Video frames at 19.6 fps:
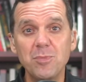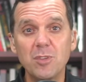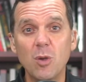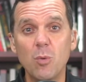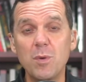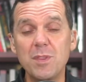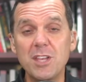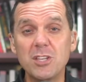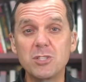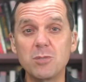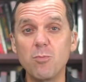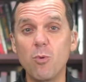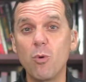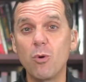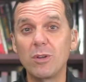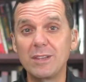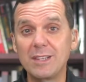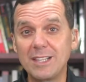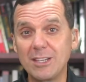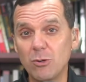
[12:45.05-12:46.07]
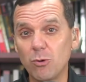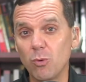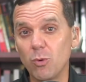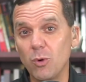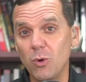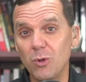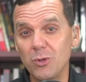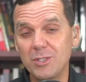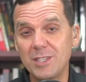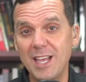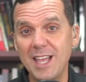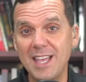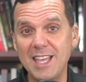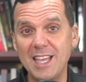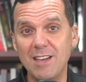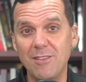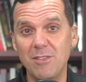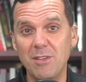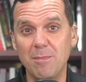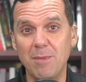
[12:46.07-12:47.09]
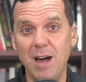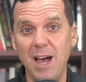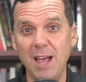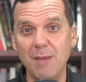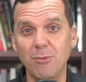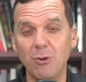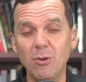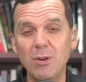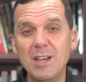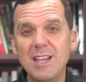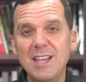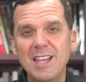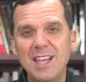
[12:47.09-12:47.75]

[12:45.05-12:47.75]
with its more literal taking of the Bible,